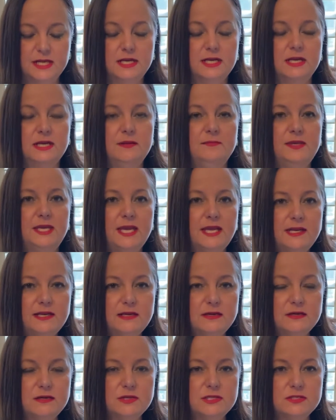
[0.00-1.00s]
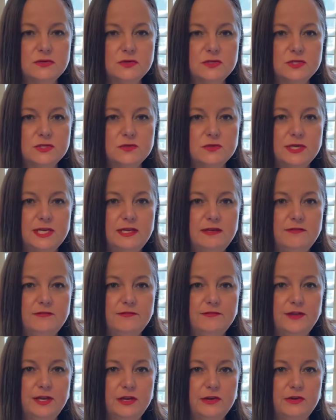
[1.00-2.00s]
Um, Canada is also a
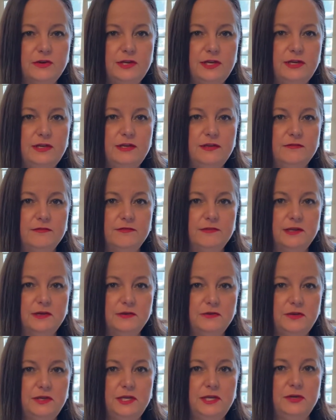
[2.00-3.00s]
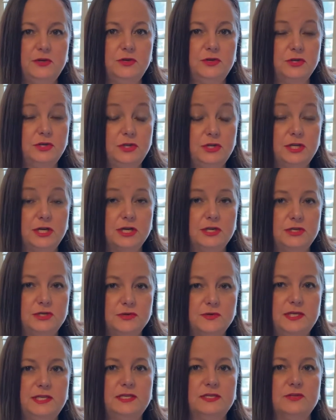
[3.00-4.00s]
very, very good
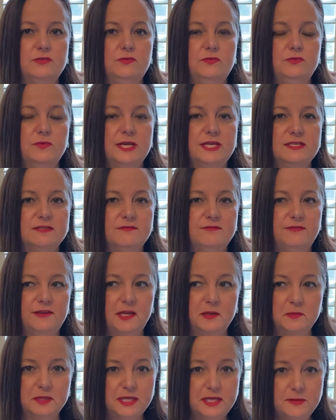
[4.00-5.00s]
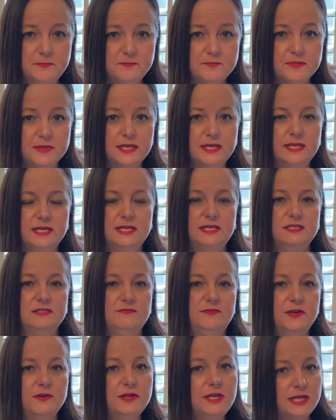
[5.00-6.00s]
country to raise a family. It is
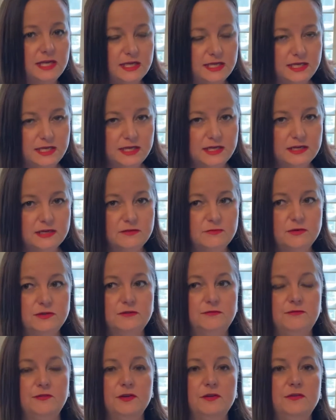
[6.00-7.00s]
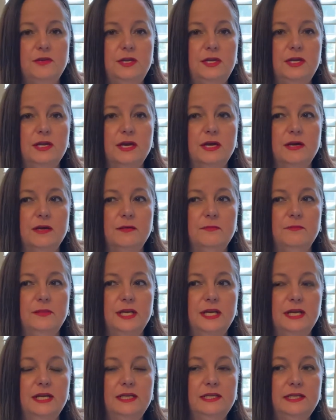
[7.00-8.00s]
very clean with very um,
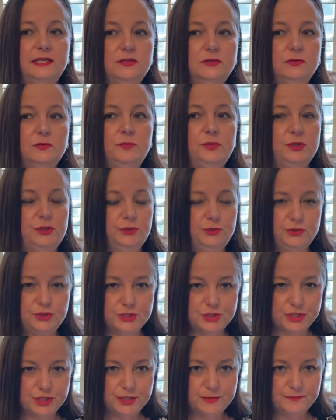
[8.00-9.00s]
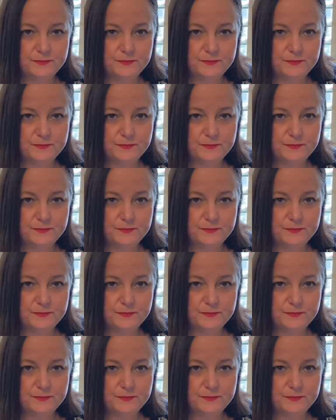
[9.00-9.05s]
little pollution.